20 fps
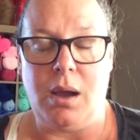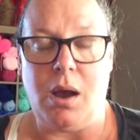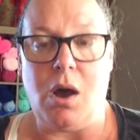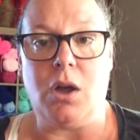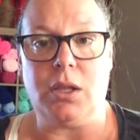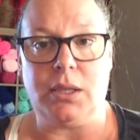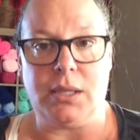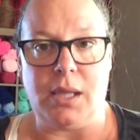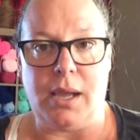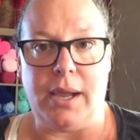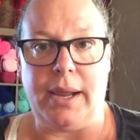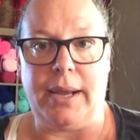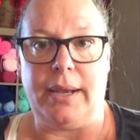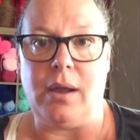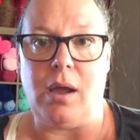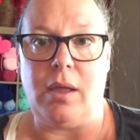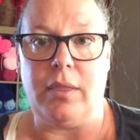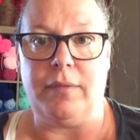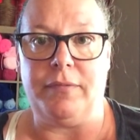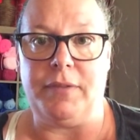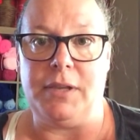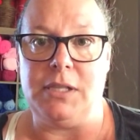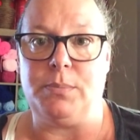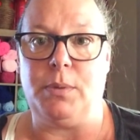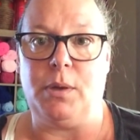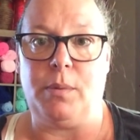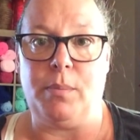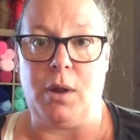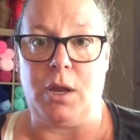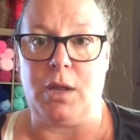online on the
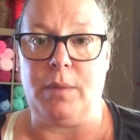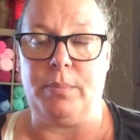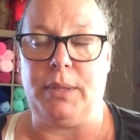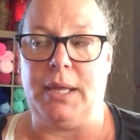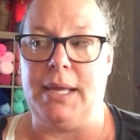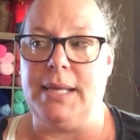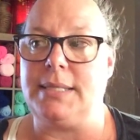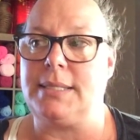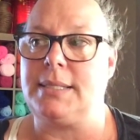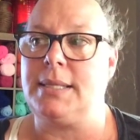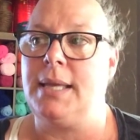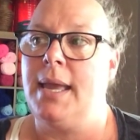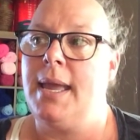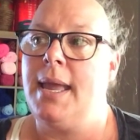Facebook Marketplace.